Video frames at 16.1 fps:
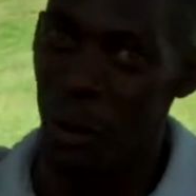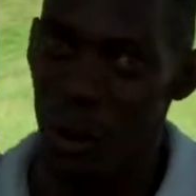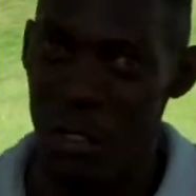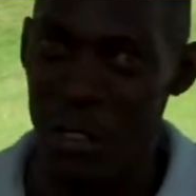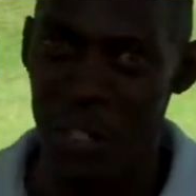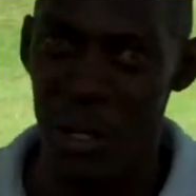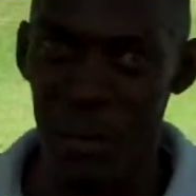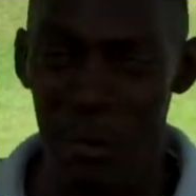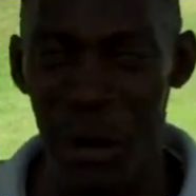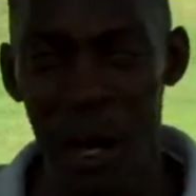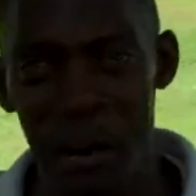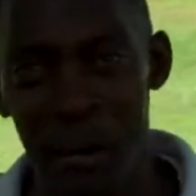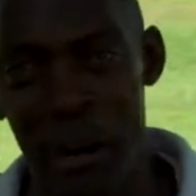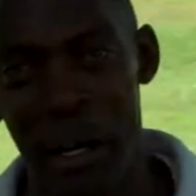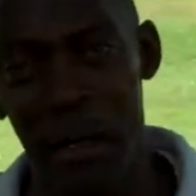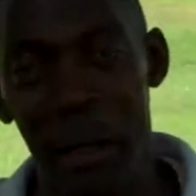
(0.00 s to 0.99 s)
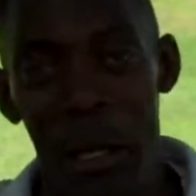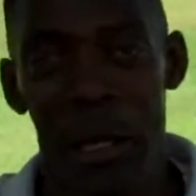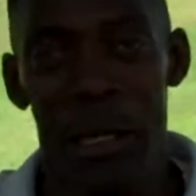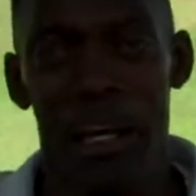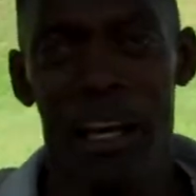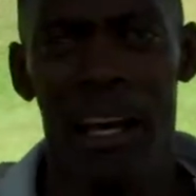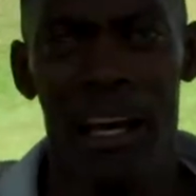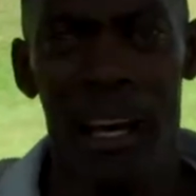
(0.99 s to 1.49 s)
the horse in the background.
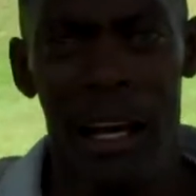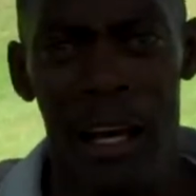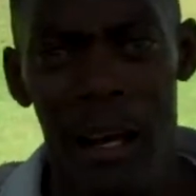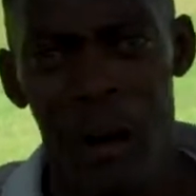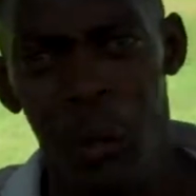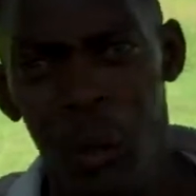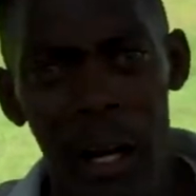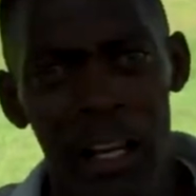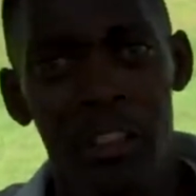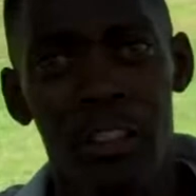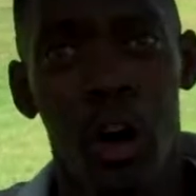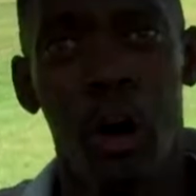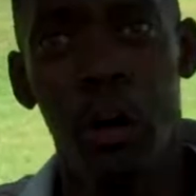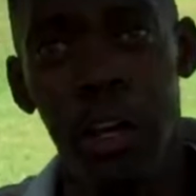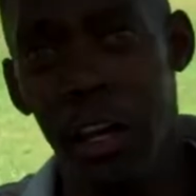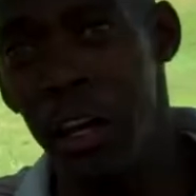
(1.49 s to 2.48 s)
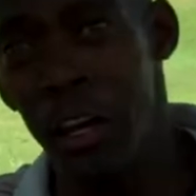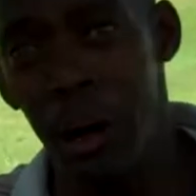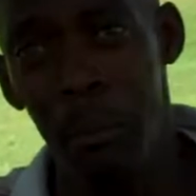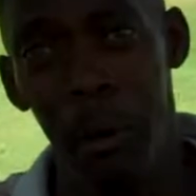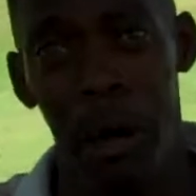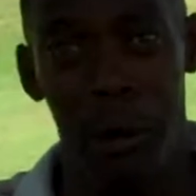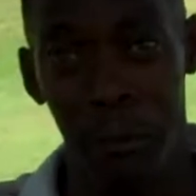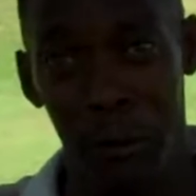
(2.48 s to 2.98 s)
We're talking
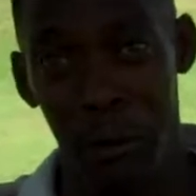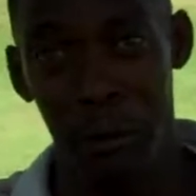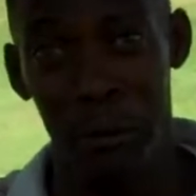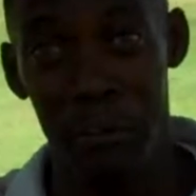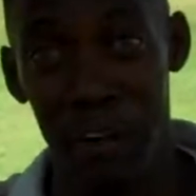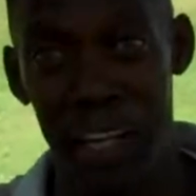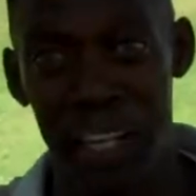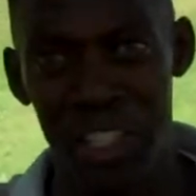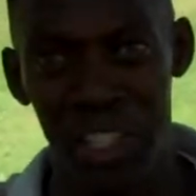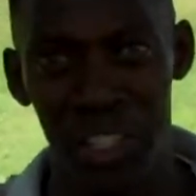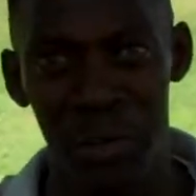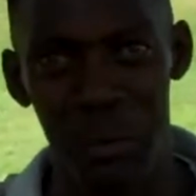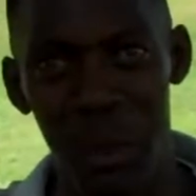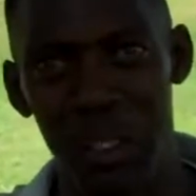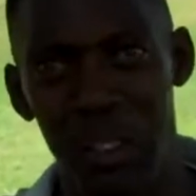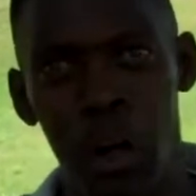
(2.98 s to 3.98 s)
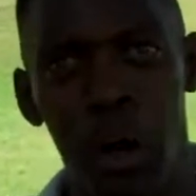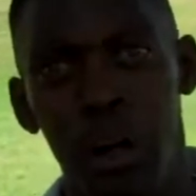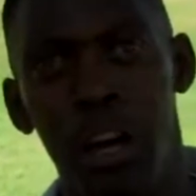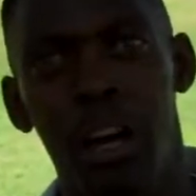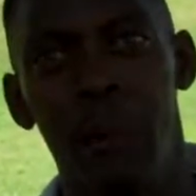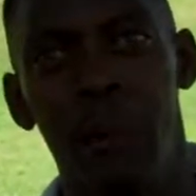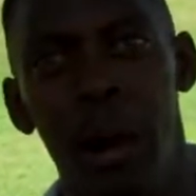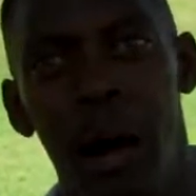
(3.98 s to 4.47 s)
about motivation. We're
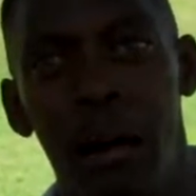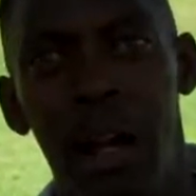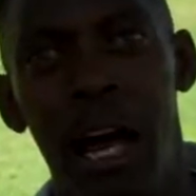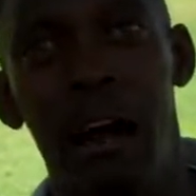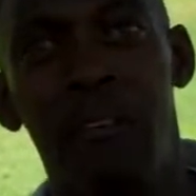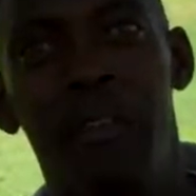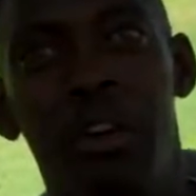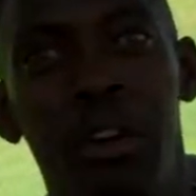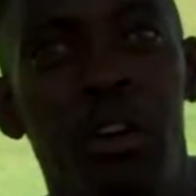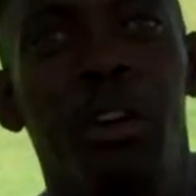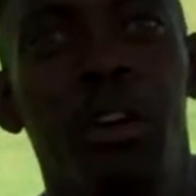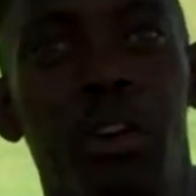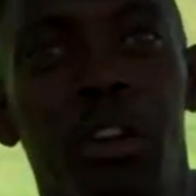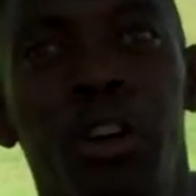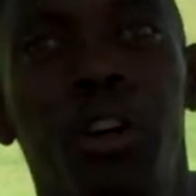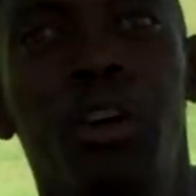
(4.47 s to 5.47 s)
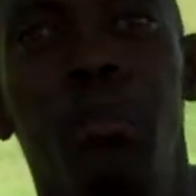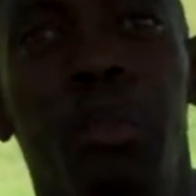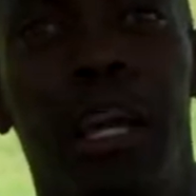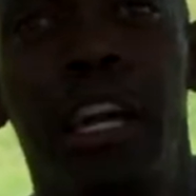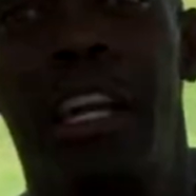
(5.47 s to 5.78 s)
talking about having you to do,